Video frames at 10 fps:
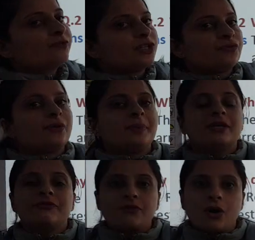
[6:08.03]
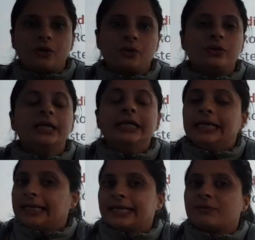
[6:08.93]
which were being followed,
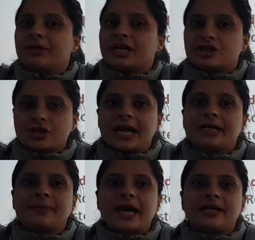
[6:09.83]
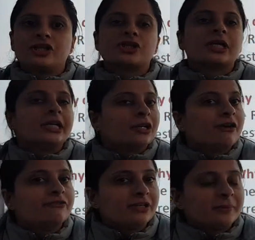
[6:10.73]
like we read child marriage, killing
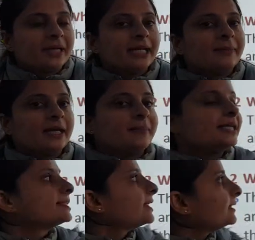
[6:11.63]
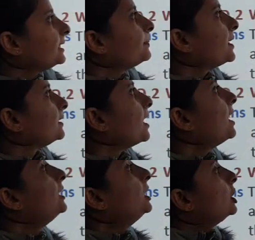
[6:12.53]
of female babies, sati
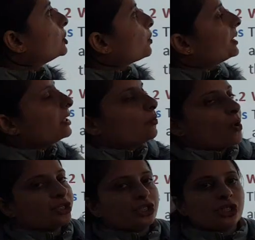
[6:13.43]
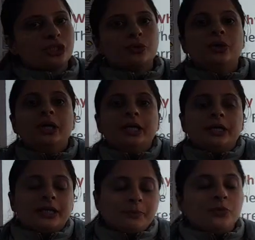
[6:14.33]
pratha. So he wanted to
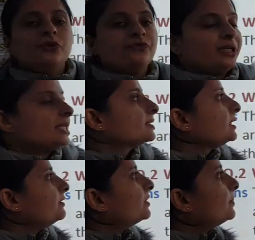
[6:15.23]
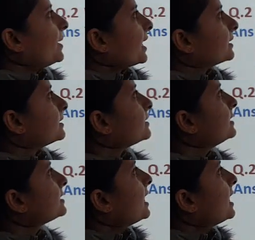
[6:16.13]
remove these evil practices